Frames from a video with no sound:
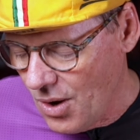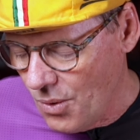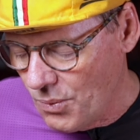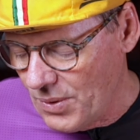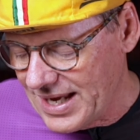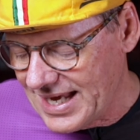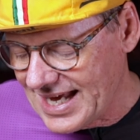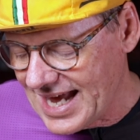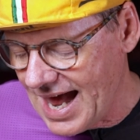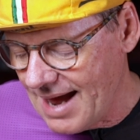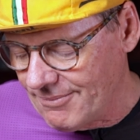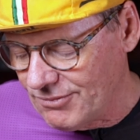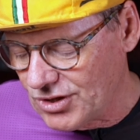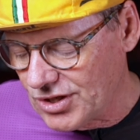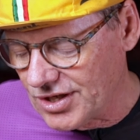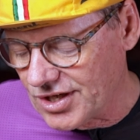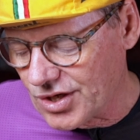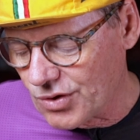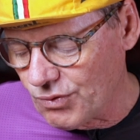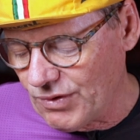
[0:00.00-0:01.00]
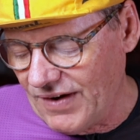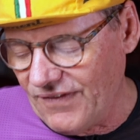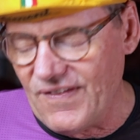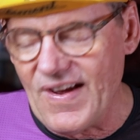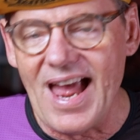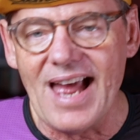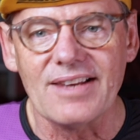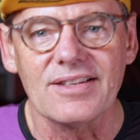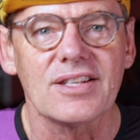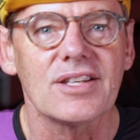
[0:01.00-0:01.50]
we come to
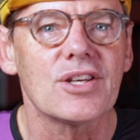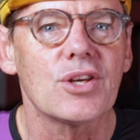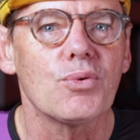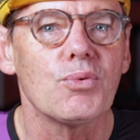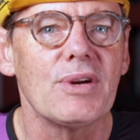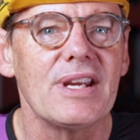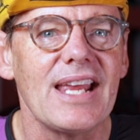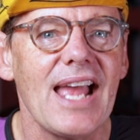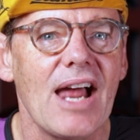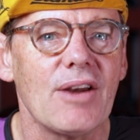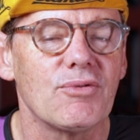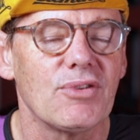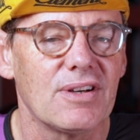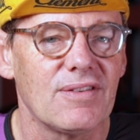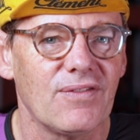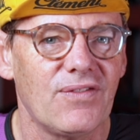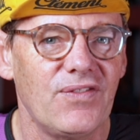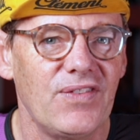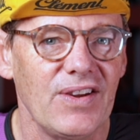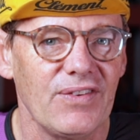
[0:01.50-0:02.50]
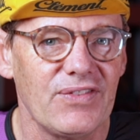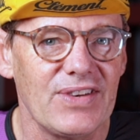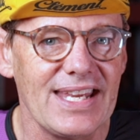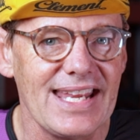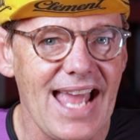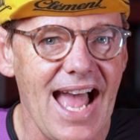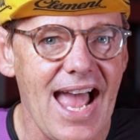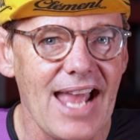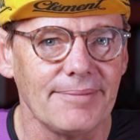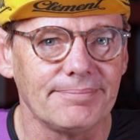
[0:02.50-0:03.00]

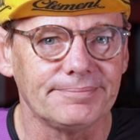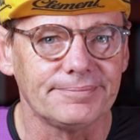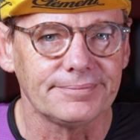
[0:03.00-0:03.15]
3,358.